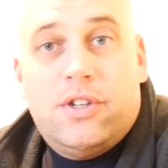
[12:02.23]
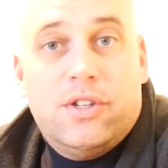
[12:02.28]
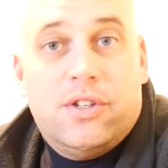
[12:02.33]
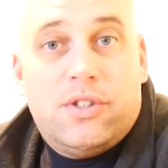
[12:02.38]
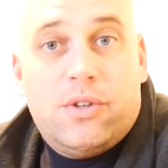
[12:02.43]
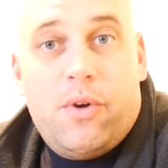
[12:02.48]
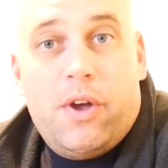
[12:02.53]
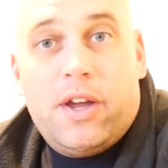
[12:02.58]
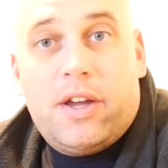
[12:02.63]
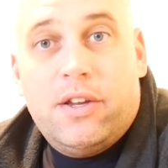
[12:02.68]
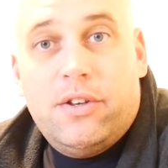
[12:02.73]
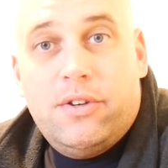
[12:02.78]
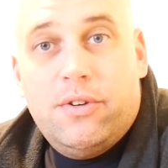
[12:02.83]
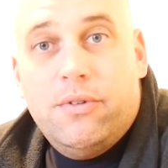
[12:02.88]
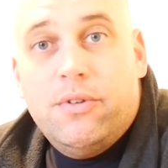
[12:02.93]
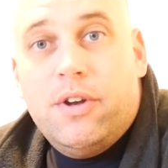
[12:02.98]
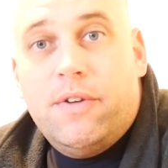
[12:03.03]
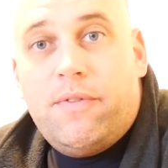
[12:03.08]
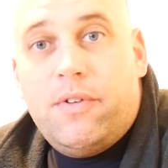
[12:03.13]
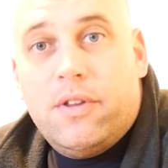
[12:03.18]
just so I can
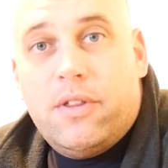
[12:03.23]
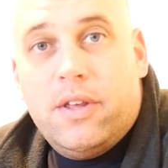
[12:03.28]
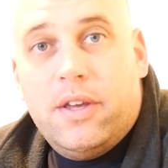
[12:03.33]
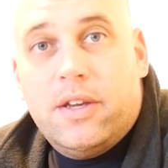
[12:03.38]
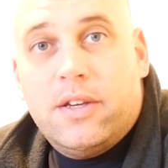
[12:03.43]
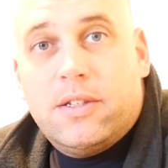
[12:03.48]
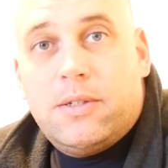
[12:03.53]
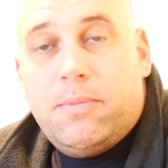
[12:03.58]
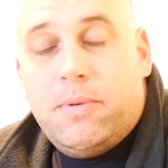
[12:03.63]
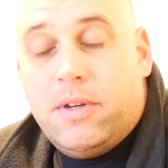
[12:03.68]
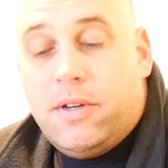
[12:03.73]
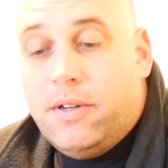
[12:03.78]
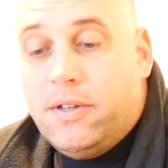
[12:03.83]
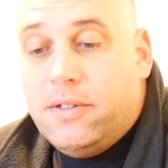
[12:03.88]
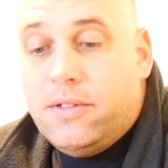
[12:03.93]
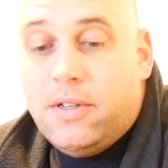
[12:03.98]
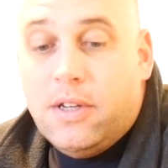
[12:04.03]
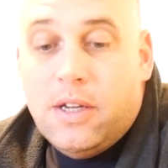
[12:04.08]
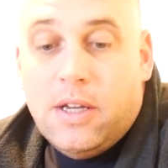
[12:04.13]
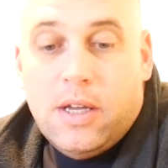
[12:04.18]
do different things
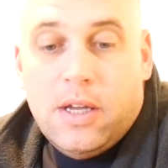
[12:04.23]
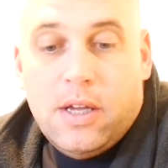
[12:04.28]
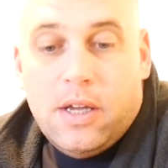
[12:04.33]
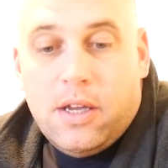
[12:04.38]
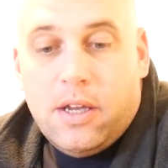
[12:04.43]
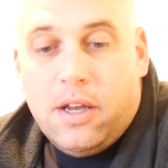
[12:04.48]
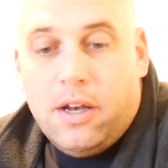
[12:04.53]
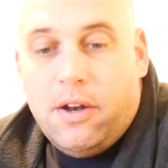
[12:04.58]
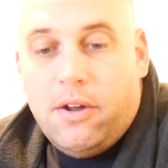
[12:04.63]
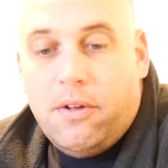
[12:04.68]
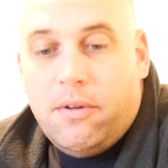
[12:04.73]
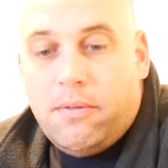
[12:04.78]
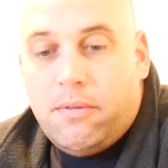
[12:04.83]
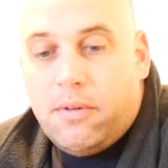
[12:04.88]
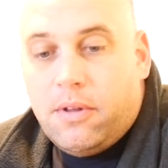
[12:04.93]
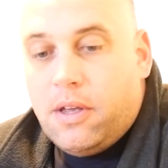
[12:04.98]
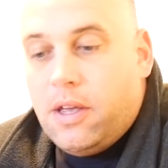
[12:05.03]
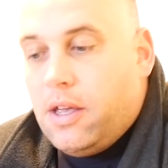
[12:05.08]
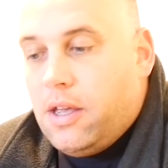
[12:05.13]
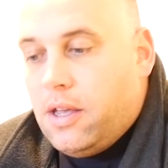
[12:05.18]
because, you know,
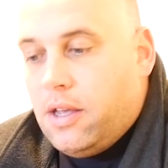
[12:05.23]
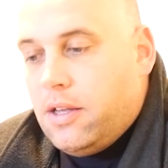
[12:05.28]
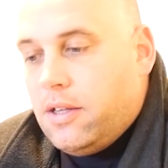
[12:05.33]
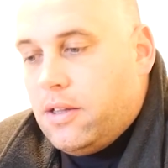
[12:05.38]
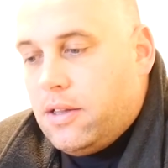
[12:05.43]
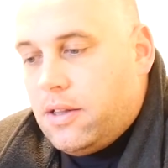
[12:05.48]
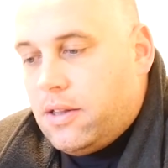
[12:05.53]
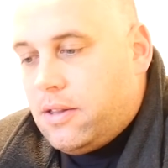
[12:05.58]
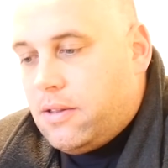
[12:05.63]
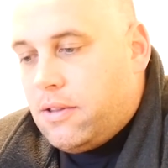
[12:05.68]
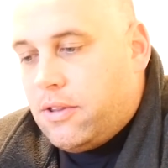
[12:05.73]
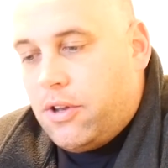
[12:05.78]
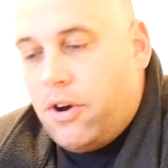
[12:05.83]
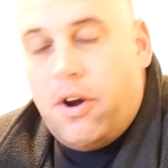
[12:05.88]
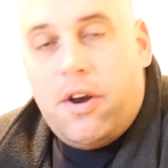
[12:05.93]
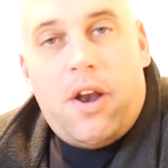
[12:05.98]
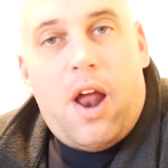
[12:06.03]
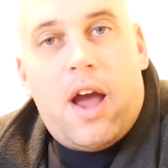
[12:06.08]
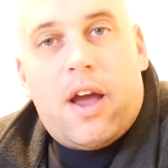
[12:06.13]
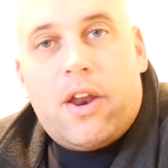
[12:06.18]

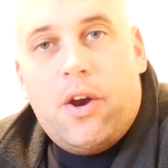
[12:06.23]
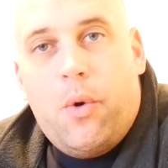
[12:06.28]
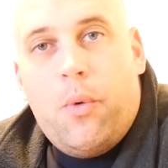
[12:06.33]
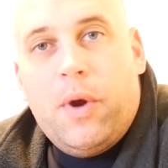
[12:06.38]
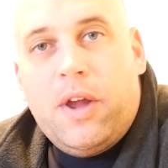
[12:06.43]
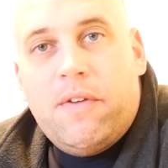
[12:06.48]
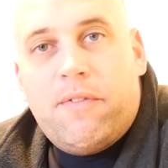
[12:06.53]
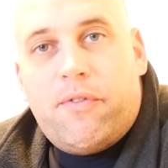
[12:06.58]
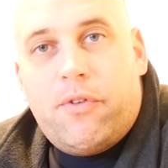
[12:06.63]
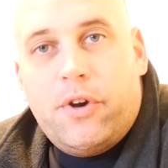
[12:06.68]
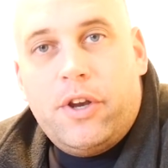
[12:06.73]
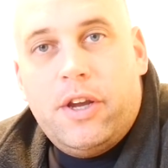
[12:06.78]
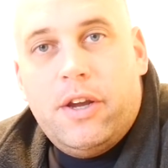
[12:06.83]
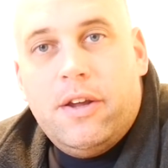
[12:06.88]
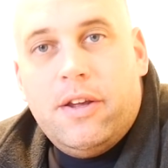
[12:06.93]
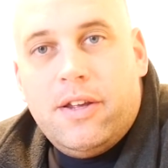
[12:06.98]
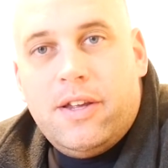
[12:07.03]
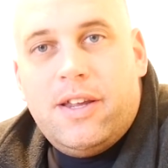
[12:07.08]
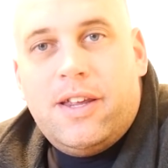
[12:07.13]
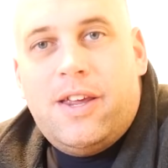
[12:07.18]
they're not going to wait for you.
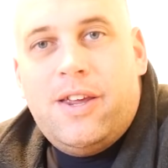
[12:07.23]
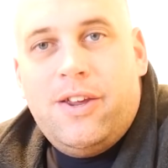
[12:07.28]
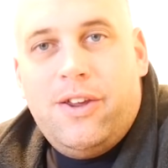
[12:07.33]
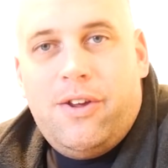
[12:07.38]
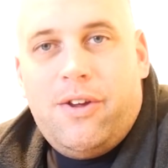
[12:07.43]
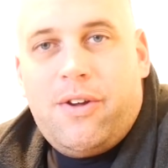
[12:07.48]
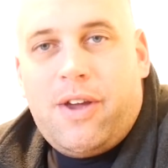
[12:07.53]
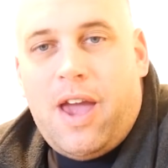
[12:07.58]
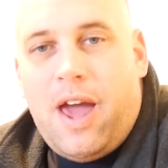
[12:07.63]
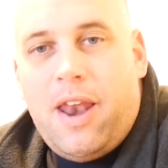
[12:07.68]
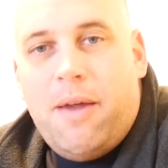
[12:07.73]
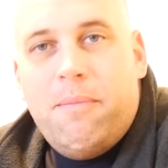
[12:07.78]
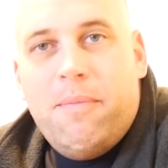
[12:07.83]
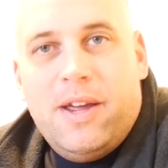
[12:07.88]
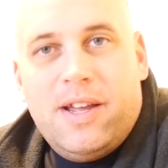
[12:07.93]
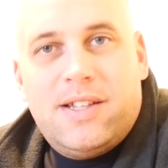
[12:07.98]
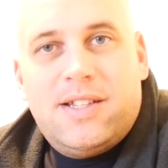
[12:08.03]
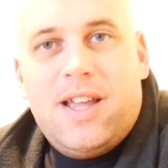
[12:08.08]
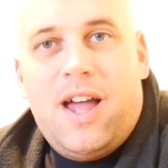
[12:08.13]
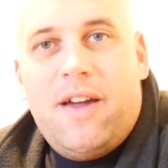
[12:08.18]
You got to
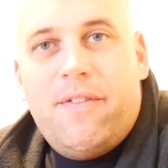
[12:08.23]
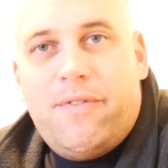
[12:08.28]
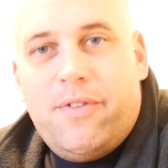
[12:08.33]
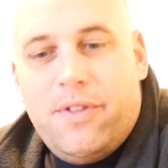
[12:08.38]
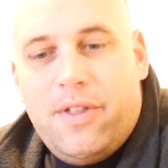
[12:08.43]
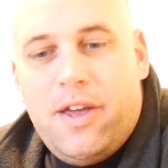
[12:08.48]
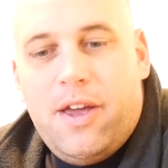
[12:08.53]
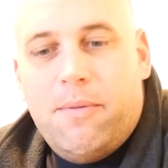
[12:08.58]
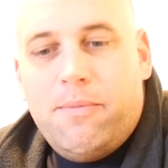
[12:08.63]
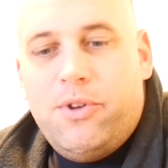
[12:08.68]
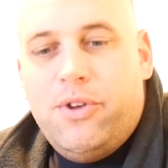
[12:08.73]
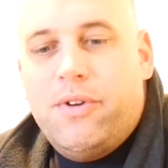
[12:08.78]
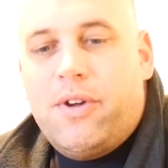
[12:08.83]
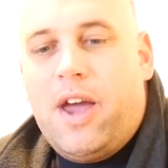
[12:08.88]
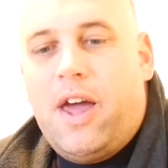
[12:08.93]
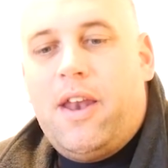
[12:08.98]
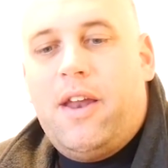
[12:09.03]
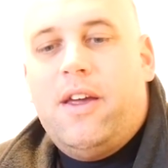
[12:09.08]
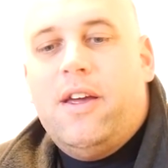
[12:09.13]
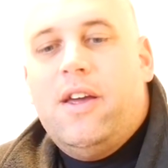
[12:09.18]
make time for them. You
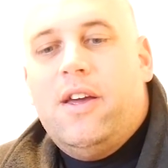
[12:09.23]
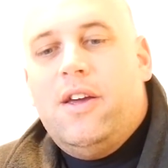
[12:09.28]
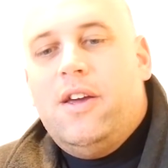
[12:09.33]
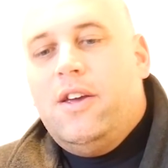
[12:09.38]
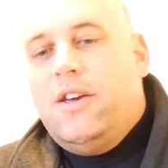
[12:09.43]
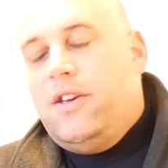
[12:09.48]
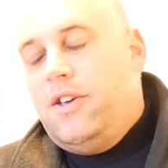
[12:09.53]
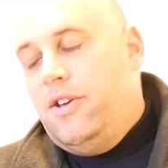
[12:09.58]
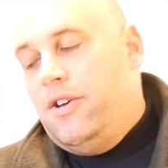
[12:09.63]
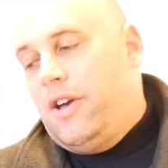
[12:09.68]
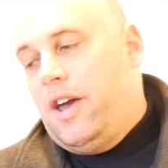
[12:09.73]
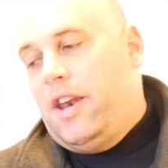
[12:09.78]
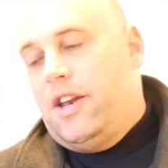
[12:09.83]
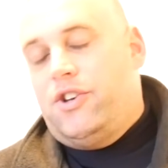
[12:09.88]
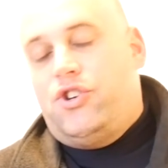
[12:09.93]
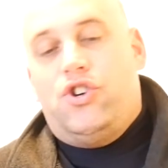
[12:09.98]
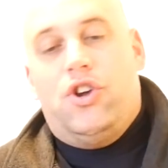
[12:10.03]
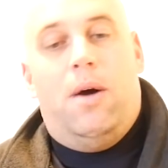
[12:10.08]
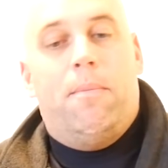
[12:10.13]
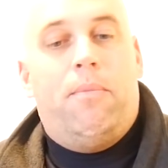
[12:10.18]
got to
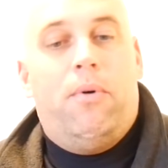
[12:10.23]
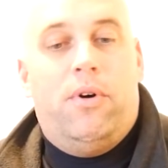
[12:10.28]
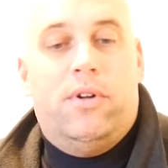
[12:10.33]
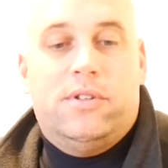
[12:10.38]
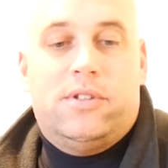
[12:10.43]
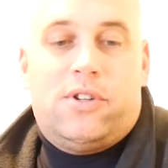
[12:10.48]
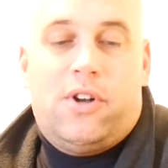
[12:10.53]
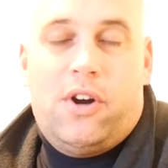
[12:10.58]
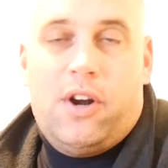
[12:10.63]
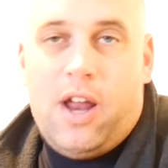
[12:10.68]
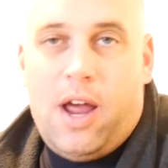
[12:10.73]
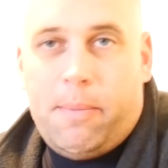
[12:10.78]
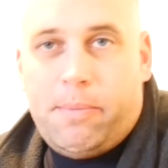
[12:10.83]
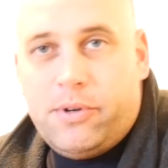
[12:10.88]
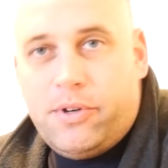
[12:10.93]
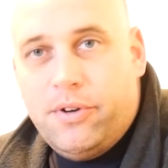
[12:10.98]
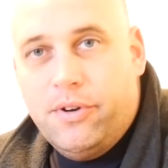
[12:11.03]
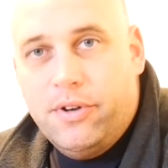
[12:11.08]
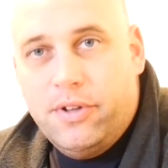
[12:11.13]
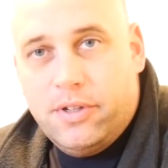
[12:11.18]
jump on certain
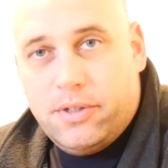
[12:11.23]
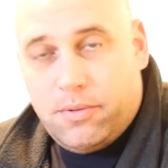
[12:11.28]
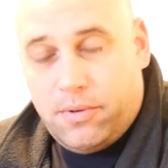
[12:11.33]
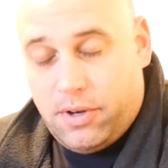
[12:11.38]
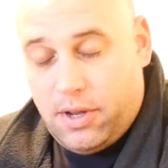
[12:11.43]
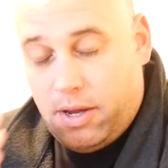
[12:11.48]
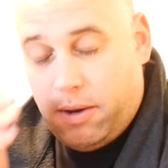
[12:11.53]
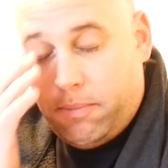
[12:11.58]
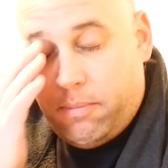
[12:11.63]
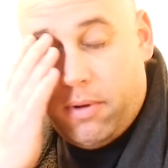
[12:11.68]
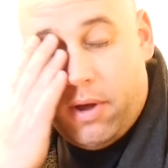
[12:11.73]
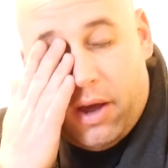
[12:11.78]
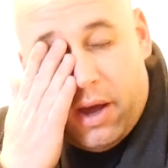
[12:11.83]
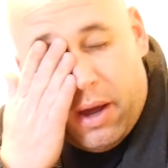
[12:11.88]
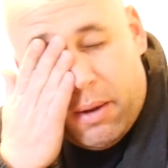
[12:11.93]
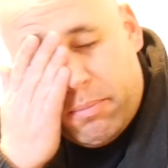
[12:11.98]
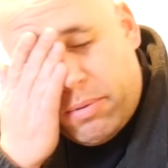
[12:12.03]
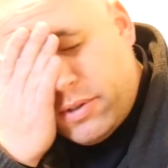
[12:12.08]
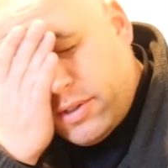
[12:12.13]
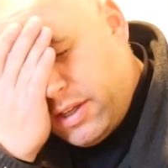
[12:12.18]
opportunities when they
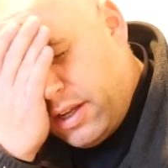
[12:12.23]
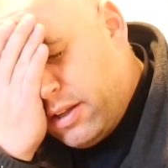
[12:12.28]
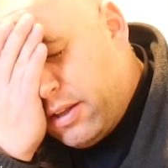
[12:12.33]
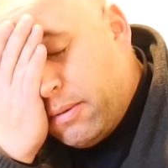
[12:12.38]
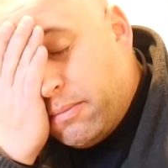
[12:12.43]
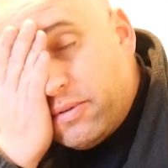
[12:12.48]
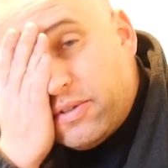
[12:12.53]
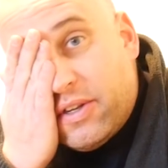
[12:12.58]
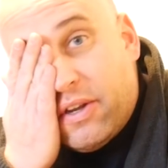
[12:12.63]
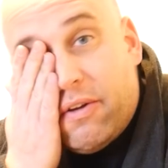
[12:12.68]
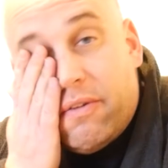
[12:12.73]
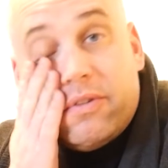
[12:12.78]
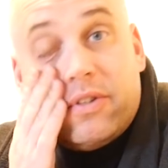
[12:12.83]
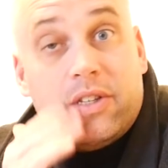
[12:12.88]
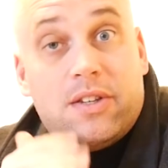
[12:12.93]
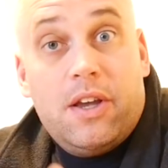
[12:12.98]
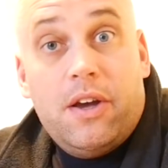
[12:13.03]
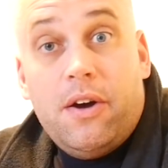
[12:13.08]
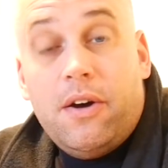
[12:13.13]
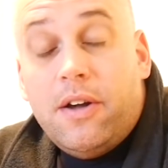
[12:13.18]
present themselves.
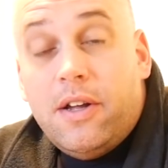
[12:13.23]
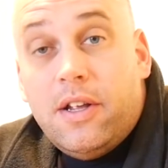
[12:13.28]
So